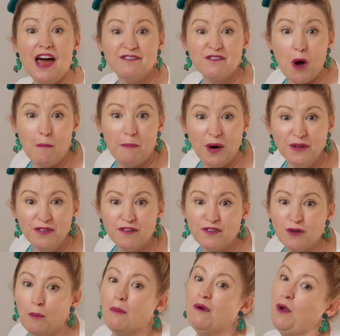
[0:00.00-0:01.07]
have got both of
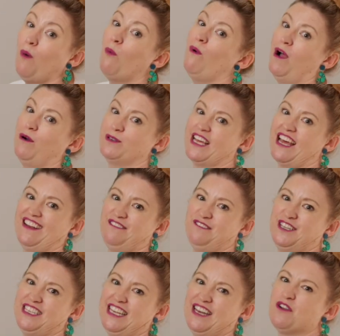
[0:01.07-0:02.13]
them. Well done if you
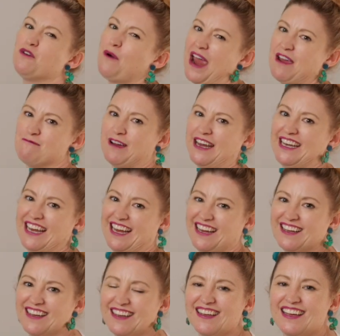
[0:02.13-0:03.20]
did. Great reading.
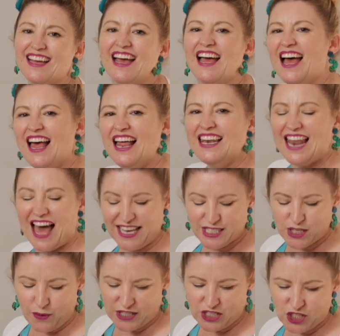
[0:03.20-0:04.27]
Last
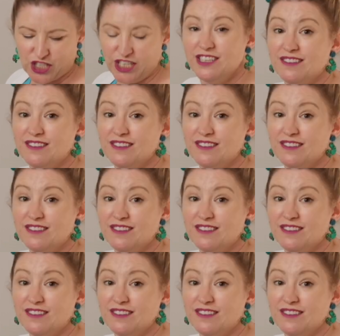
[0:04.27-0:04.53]
question.